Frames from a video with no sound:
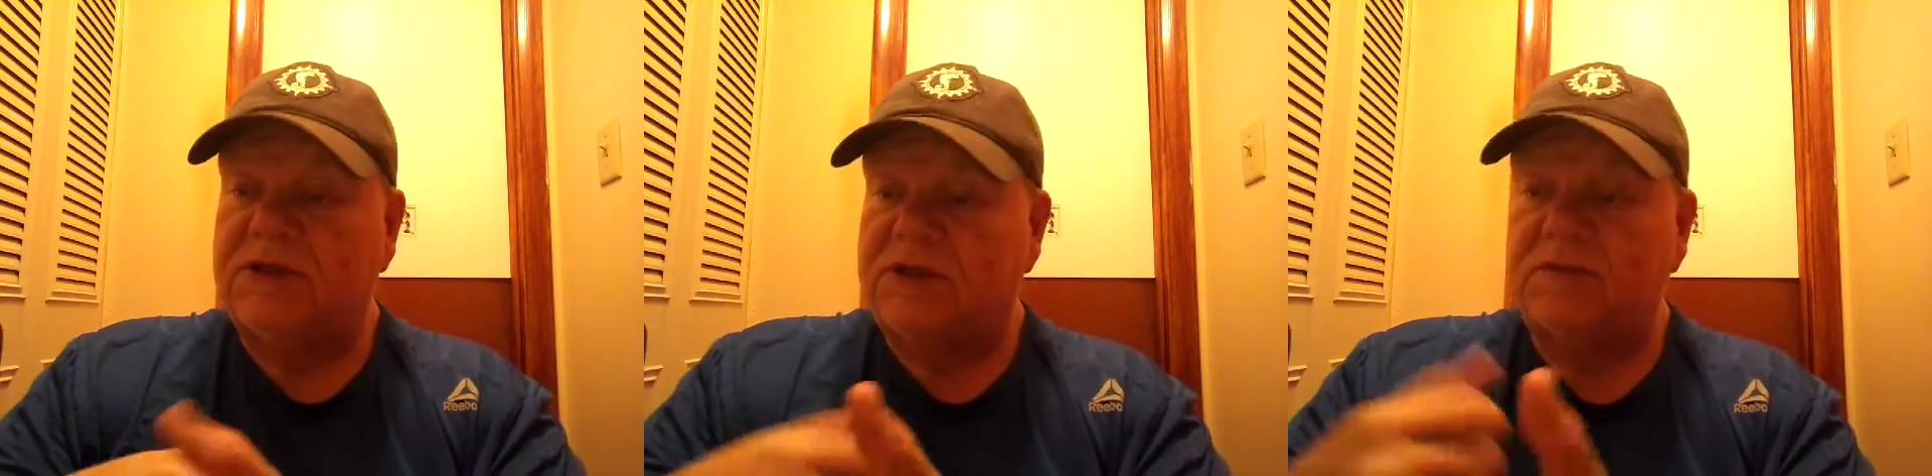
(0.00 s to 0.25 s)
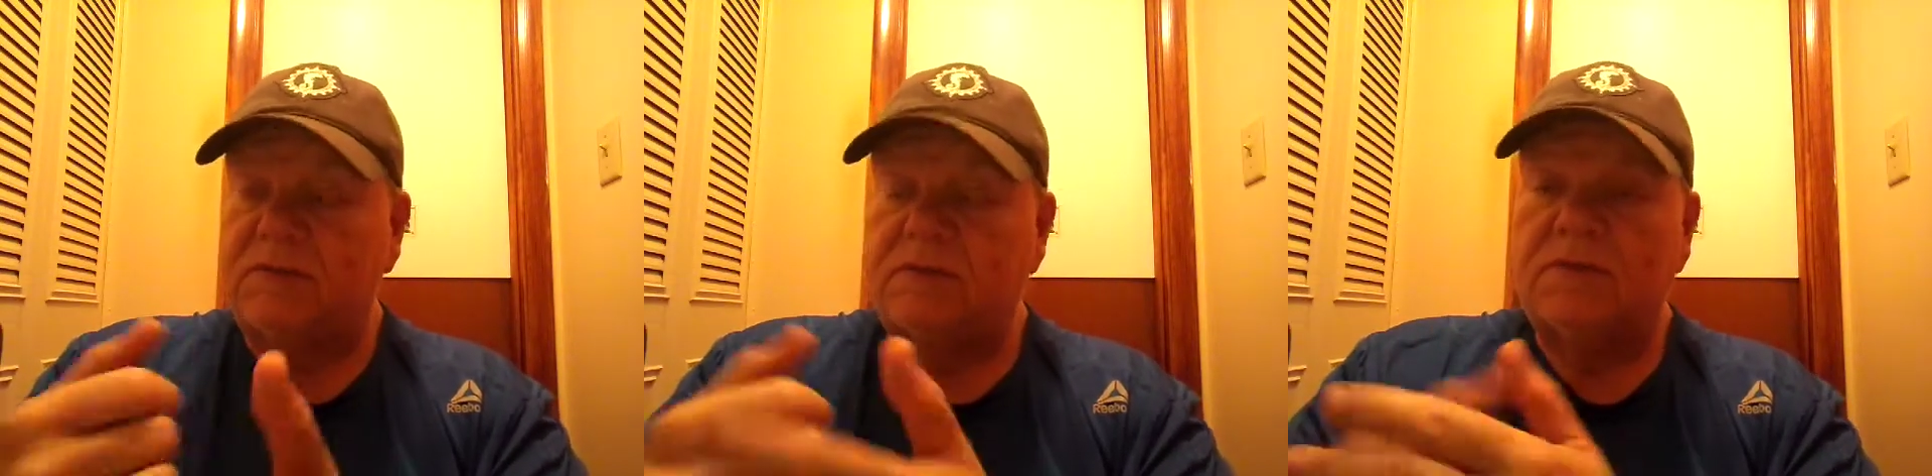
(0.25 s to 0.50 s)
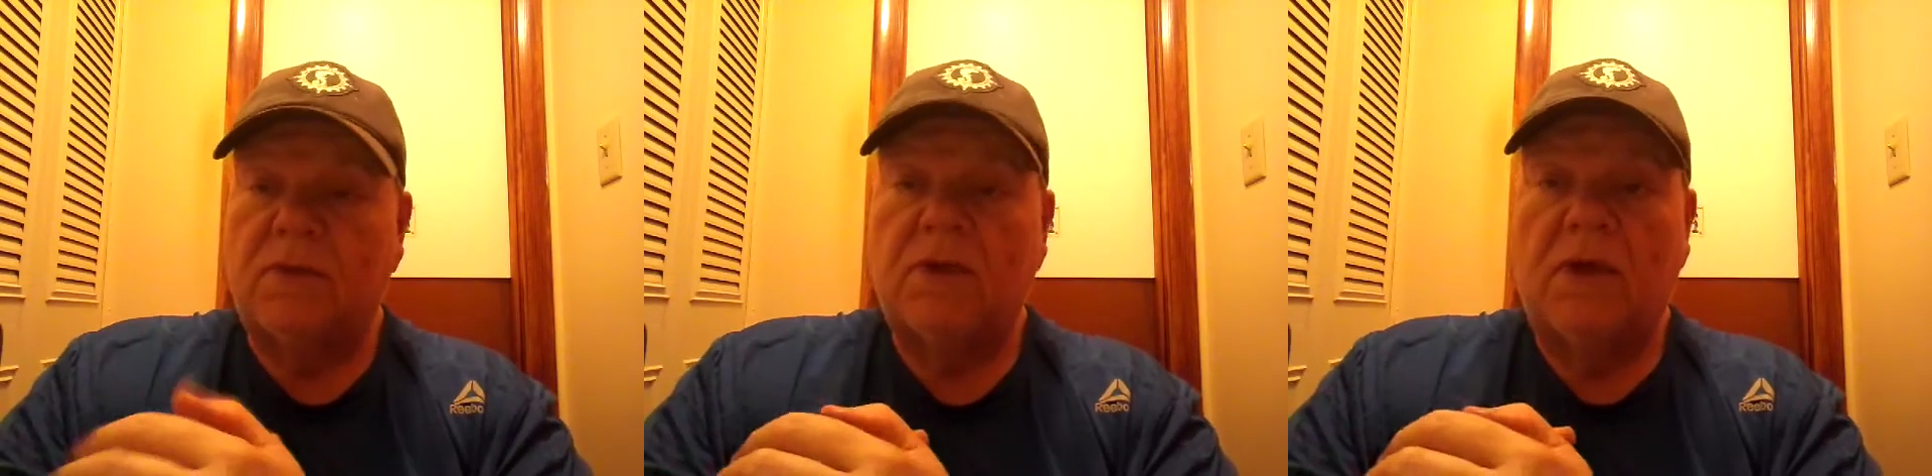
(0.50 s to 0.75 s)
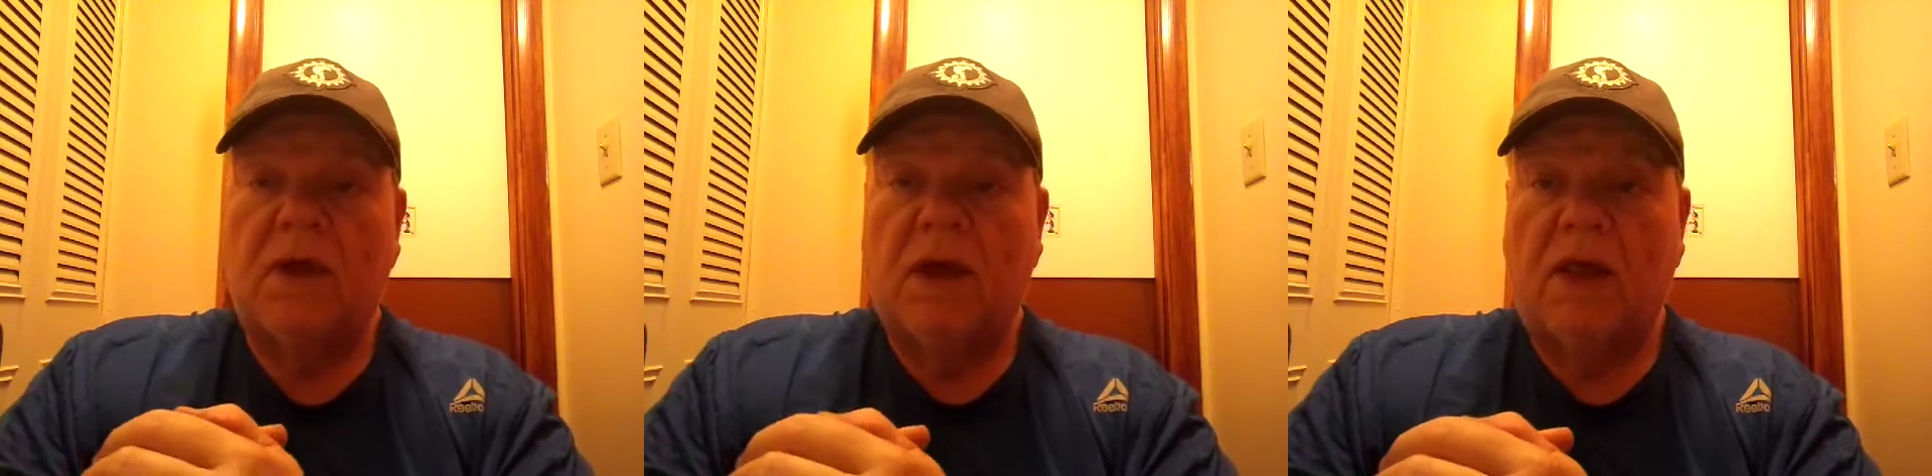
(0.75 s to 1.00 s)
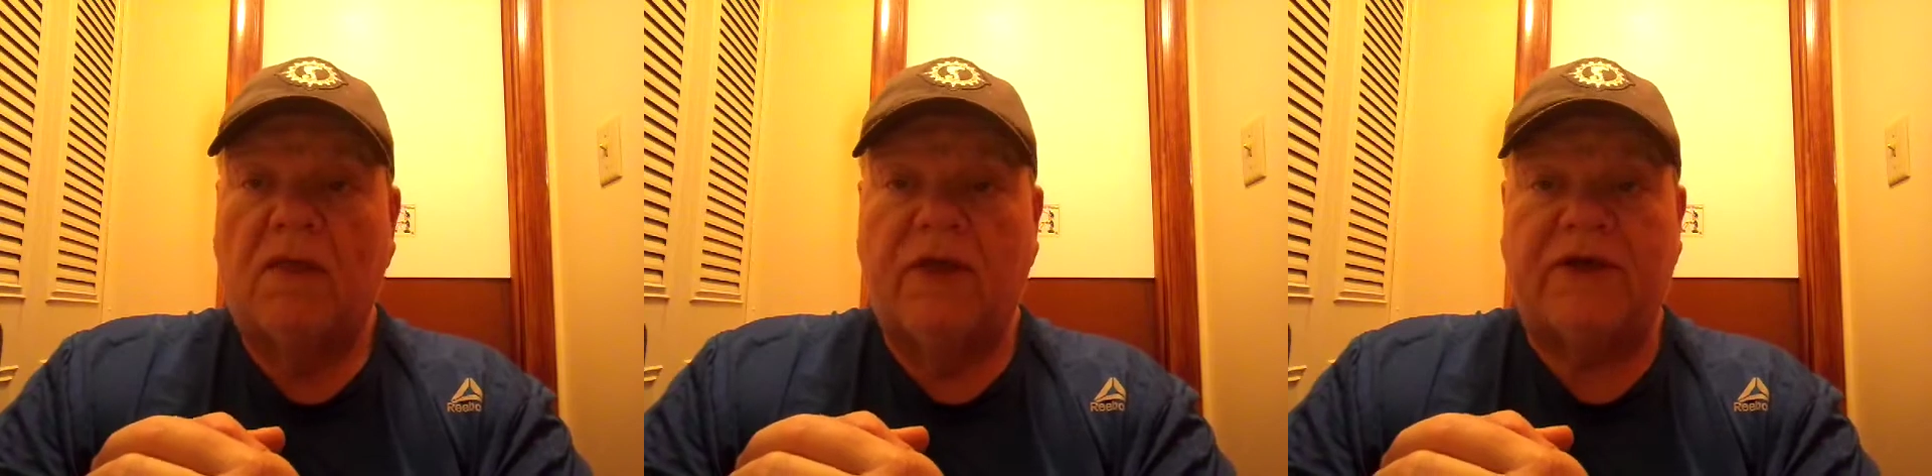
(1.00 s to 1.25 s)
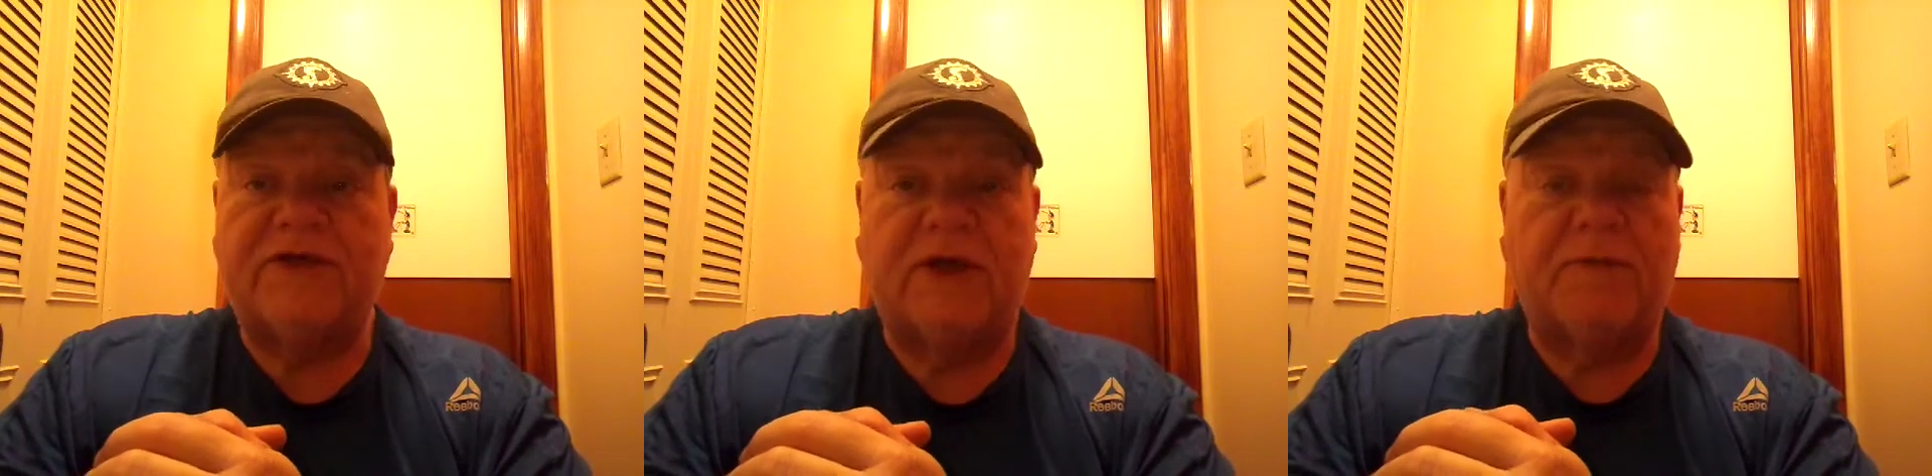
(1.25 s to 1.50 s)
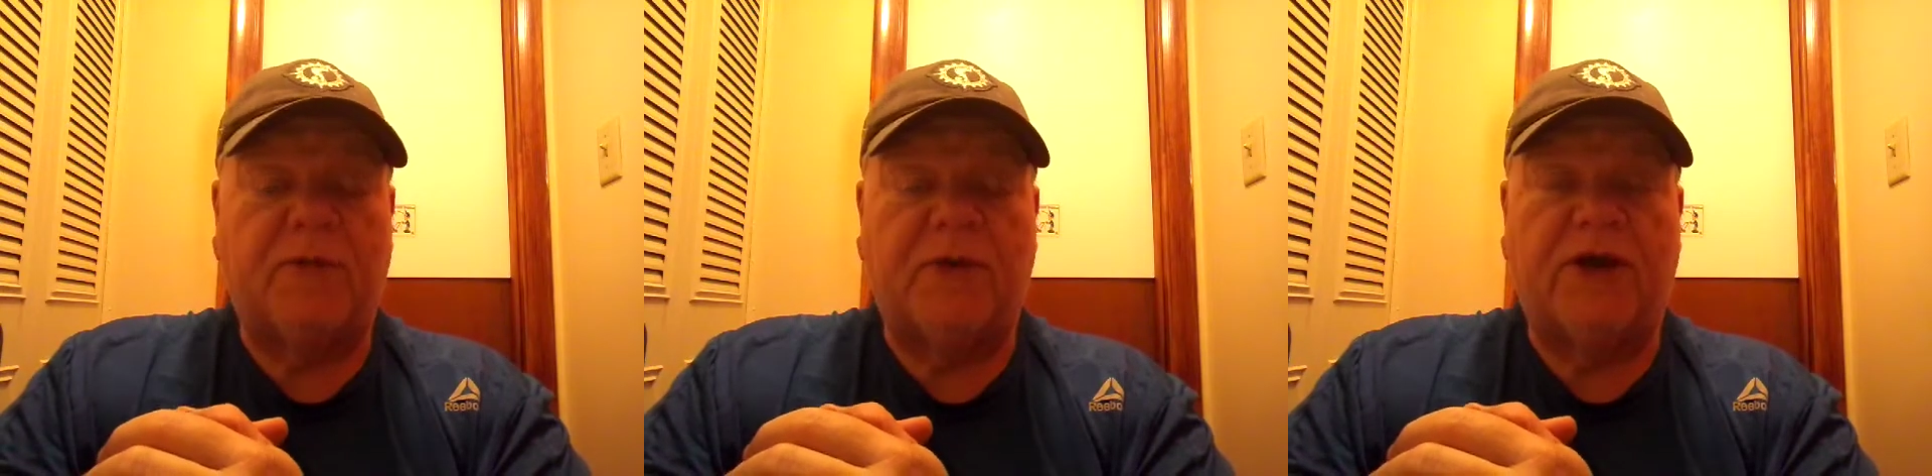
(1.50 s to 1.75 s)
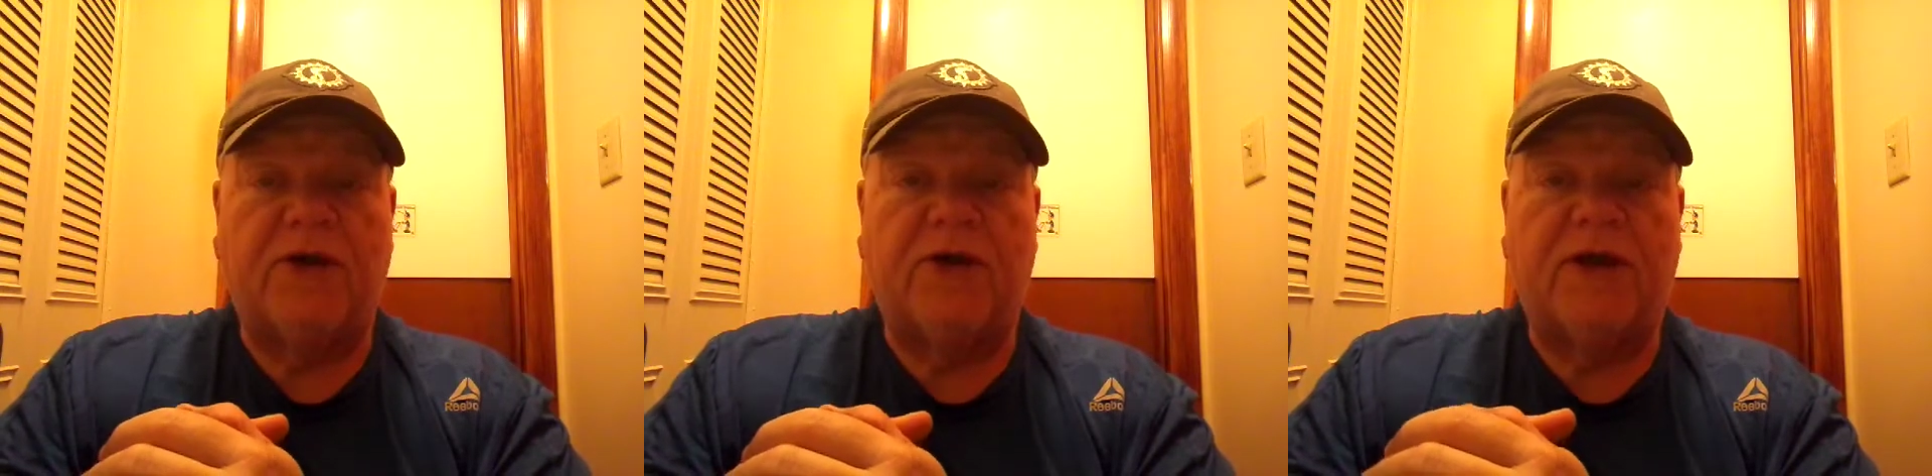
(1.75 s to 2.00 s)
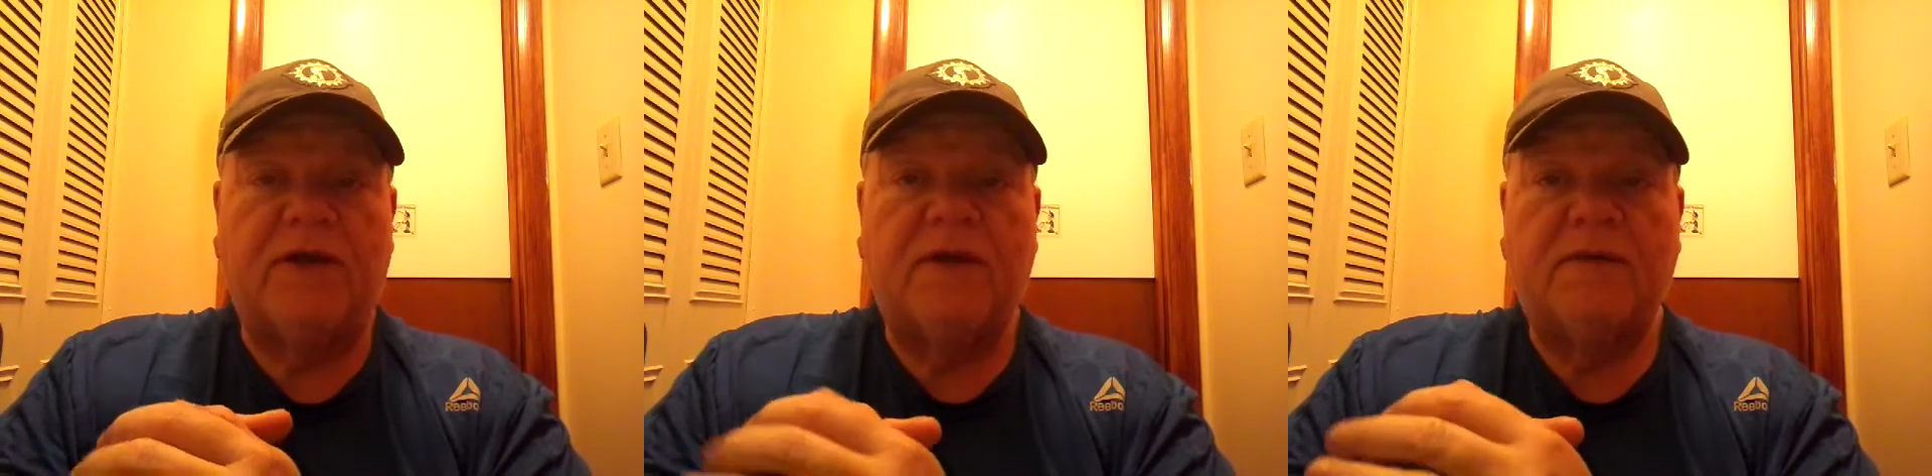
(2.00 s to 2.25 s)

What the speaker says: and they seem to be good